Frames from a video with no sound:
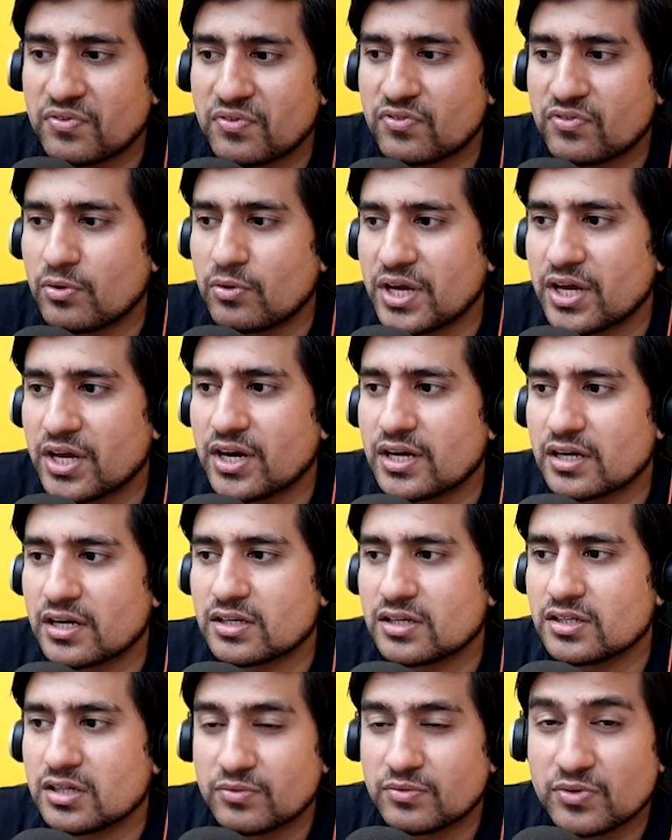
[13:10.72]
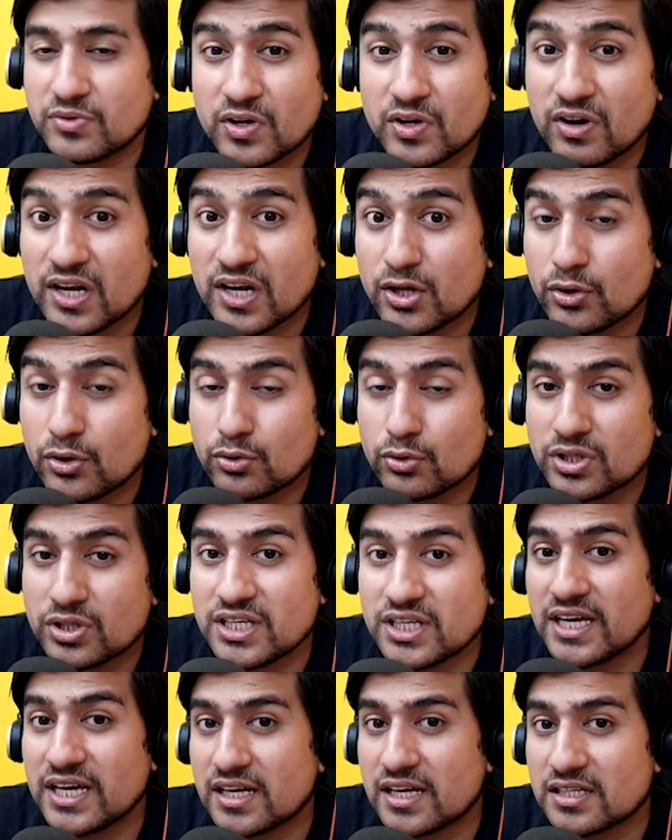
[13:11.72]
performing it? Will, will you do
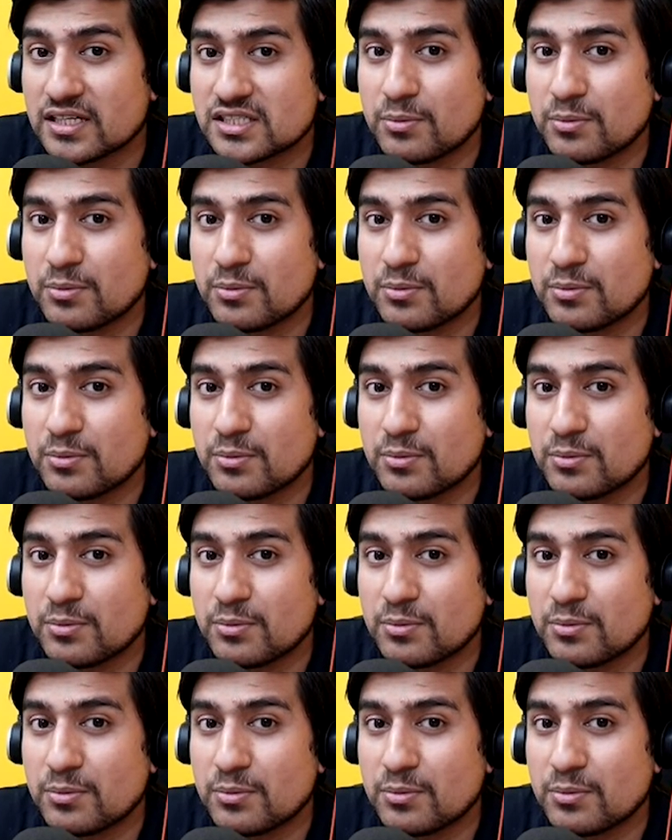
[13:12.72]
the uh,